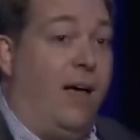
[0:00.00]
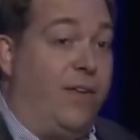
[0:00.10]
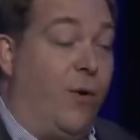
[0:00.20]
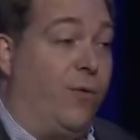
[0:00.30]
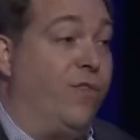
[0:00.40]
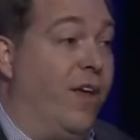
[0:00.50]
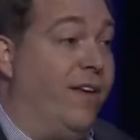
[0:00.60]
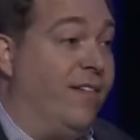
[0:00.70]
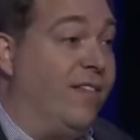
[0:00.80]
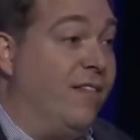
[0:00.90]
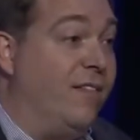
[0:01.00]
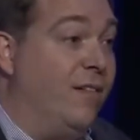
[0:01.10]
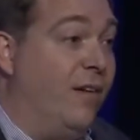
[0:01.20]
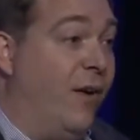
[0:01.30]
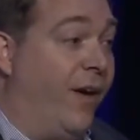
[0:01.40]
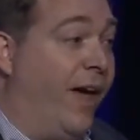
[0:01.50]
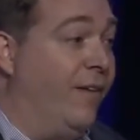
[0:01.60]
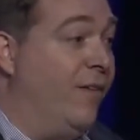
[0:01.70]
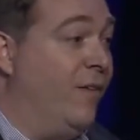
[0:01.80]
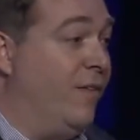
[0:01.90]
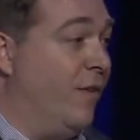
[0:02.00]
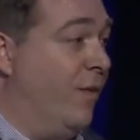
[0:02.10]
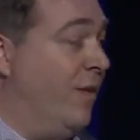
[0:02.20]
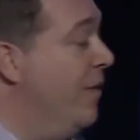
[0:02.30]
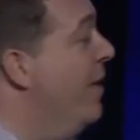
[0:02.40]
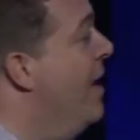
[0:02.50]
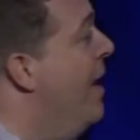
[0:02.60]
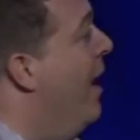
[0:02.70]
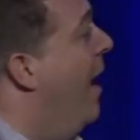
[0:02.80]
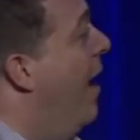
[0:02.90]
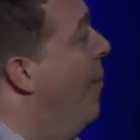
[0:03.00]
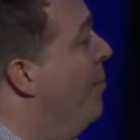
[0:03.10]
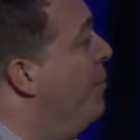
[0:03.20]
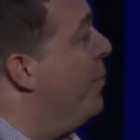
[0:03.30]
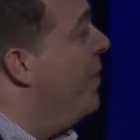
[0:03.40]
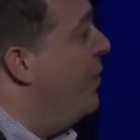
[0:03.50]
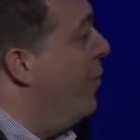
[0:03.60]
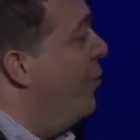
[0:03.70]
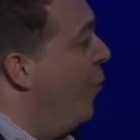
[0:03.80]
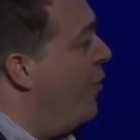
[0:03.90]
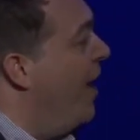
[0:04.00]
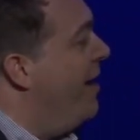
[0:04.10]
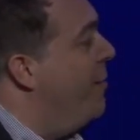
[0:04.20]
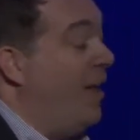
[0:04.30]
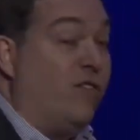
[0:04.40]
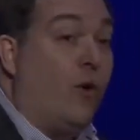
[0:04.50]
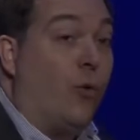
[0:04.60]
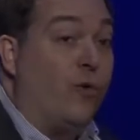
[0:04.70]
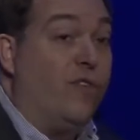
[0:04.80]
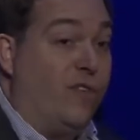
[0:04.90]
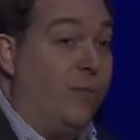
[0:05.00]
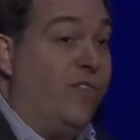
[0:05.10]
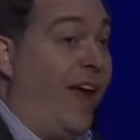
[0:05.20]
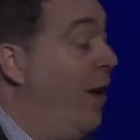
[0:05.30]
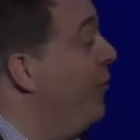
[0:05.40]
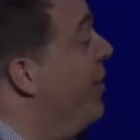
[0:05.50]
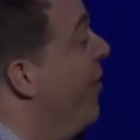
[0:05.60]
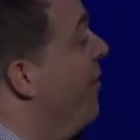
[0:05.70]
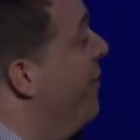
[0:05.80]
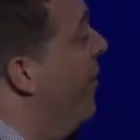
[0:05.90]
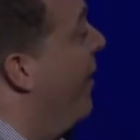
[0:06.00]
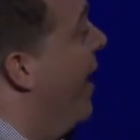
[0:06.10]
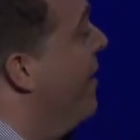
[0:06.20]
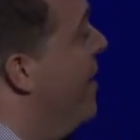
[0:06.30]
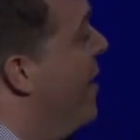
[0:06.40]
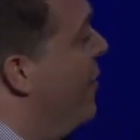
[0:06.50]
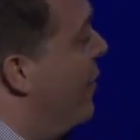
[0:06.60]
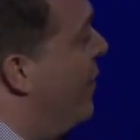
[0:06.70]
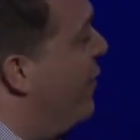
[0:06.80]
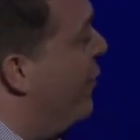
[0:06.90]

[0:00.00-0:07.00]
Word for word: the Earth sun distance. Okay? So the, um, we're talking about solar system scales here okay? So these are